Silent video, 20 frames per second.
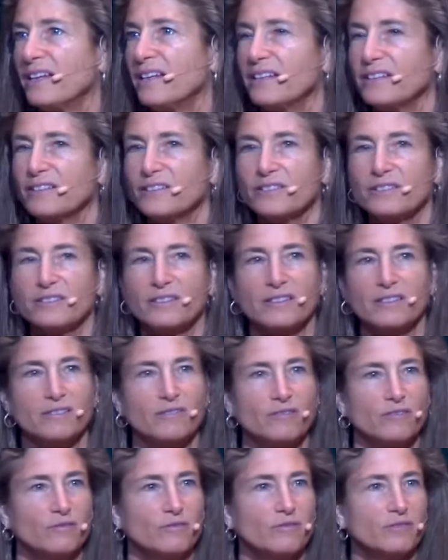is
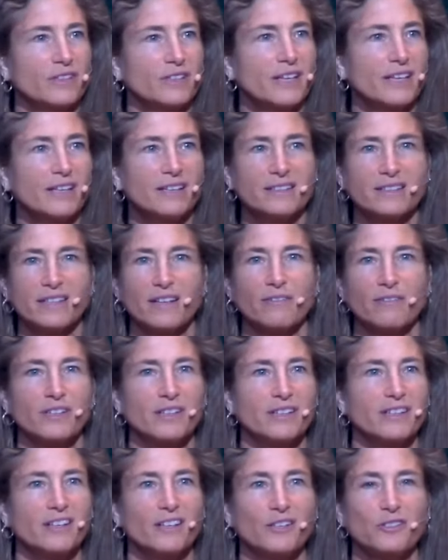related to
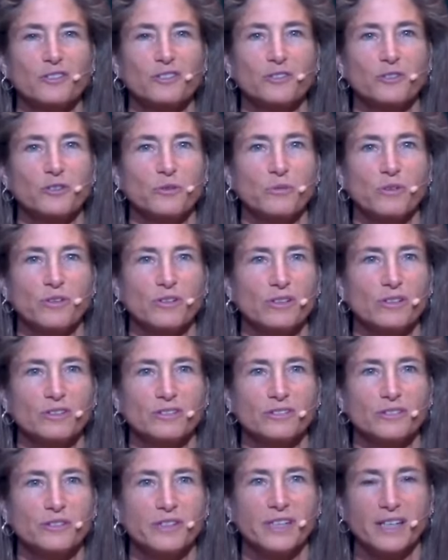everything else in the
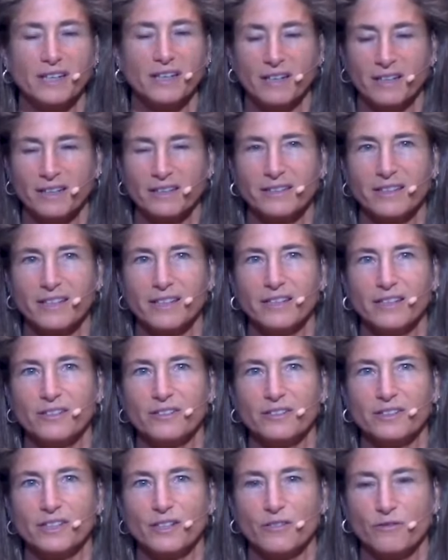world. You cannot take
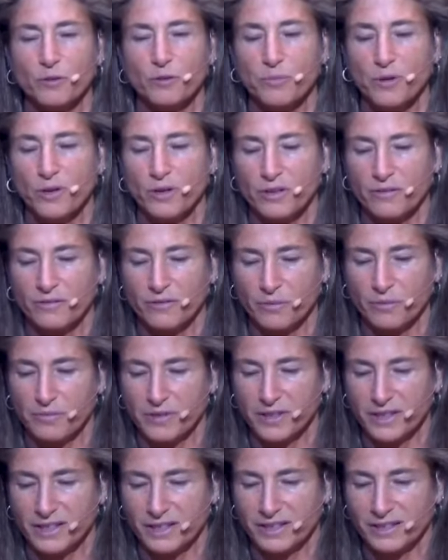yourself apart from
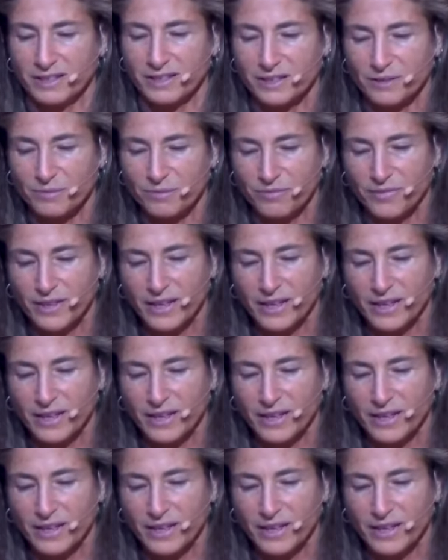things.